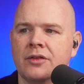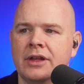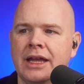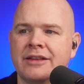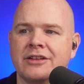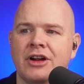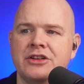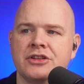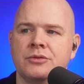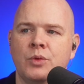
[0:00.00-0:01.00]
the
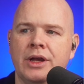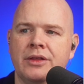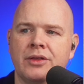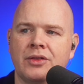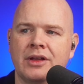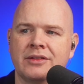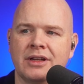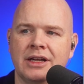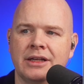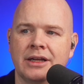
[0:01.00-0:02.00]
integration with
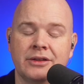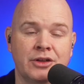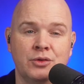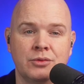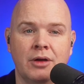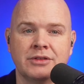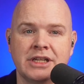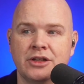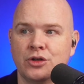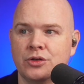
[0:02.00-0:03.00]
things like, so
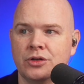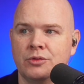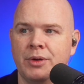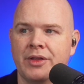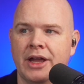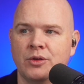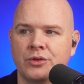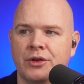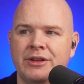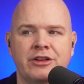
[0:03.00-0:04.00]
obviously Google, but then
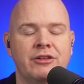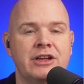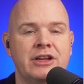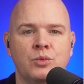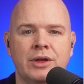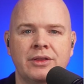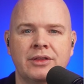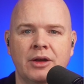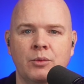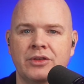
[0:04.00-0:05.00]
also integration with
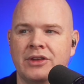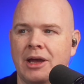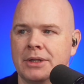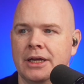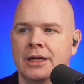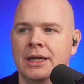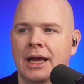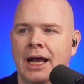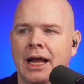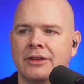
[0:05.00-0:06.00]
Zapier.
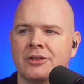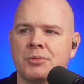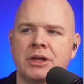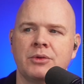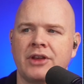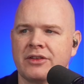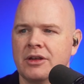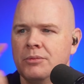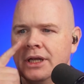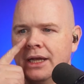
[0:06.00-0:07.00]
And somebody was
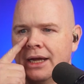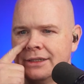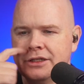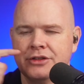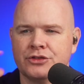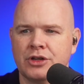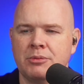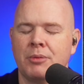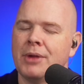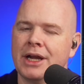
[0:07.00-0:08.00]
asking me, I did a
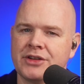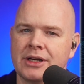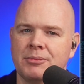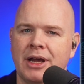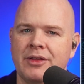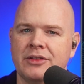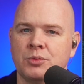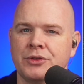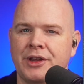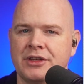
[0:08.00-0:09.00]
stream on my channel about
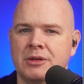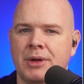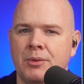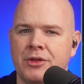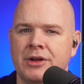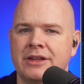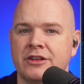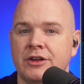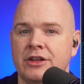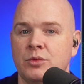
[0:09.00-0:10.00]
this, was asking about whether it
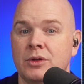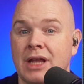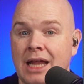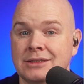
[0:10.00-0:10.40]
integrates with